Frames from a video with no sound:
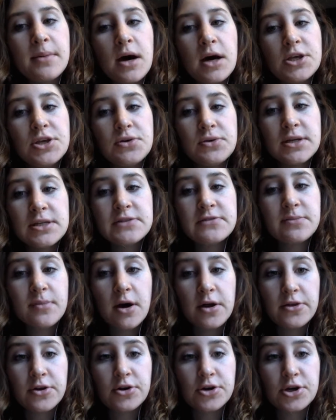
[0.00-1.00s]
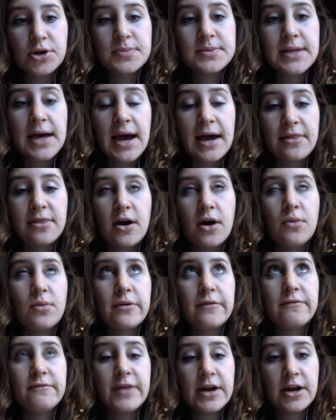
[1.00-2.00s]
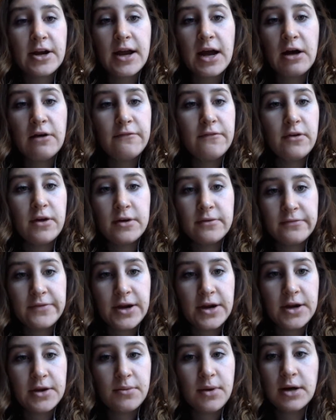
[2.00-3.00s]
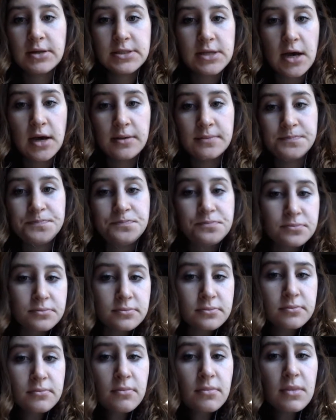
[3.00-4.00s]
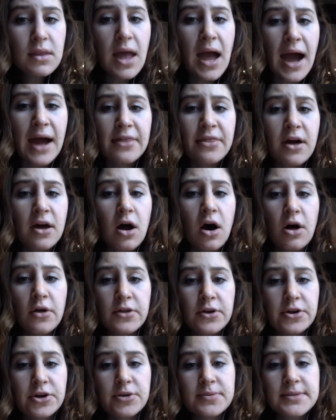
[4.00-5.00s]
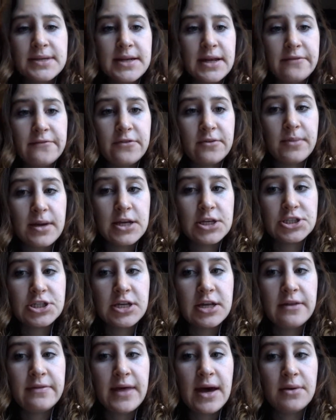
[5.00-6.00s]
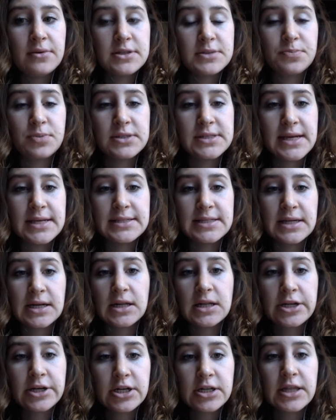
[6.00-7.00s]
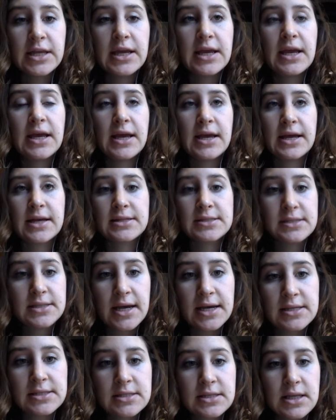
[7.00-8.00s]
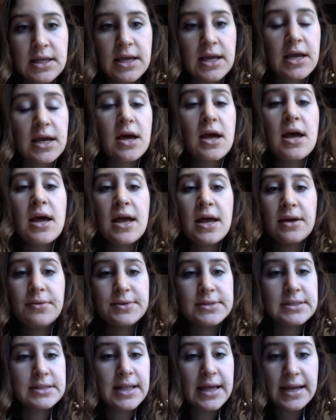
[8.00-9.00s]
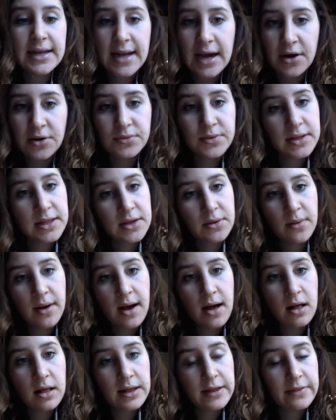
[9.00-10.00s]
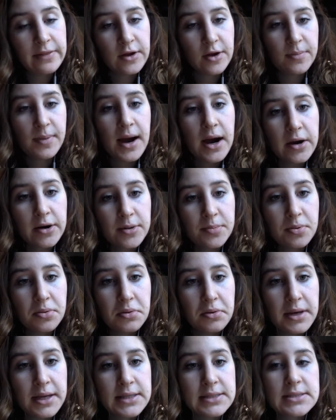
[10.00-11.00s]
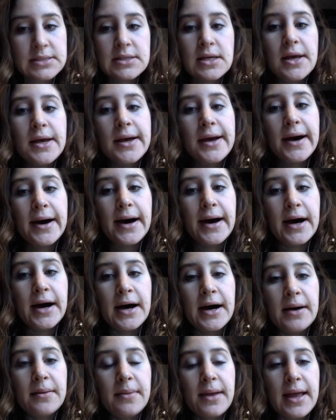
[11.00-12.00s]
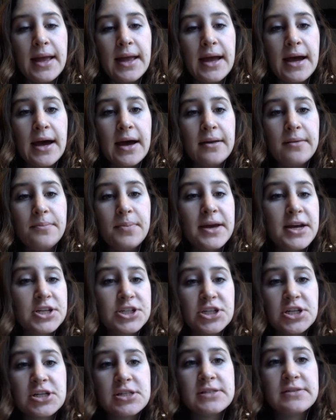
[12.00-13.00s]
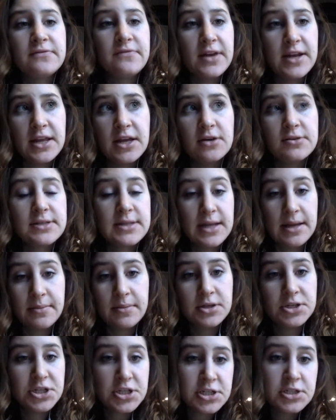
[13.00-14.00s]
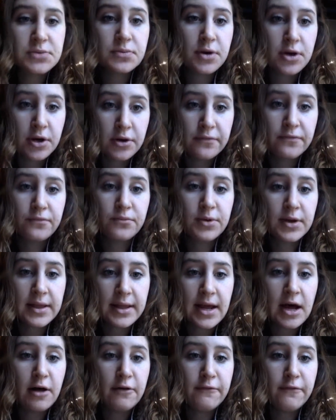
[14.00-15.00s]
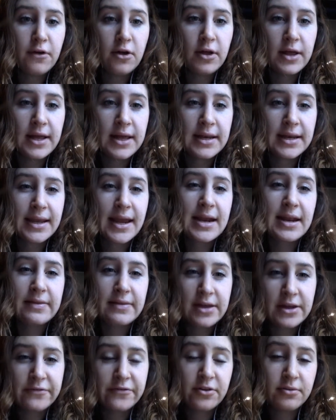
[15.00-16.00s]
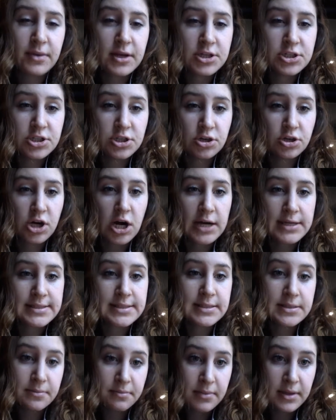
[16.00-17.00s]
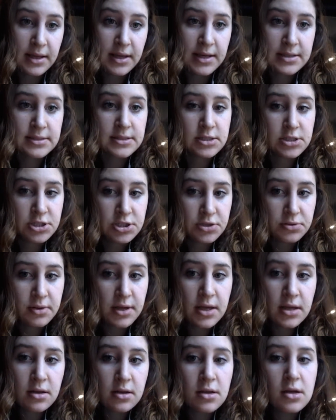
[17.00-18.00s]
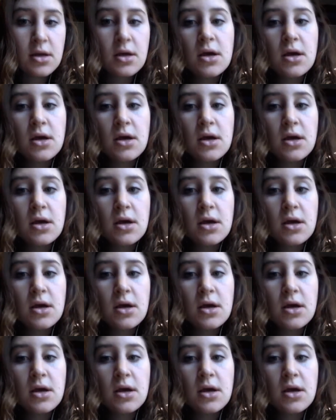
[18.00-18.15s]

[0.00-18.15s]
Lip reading: Units from other groups I thought were very helpful and very well done. I thought all the groups had information that was presented clearly and concisely. It was laid out really well in their PowerPoints, and pictures and videos and images were really helpful in getting the information across to me as a student.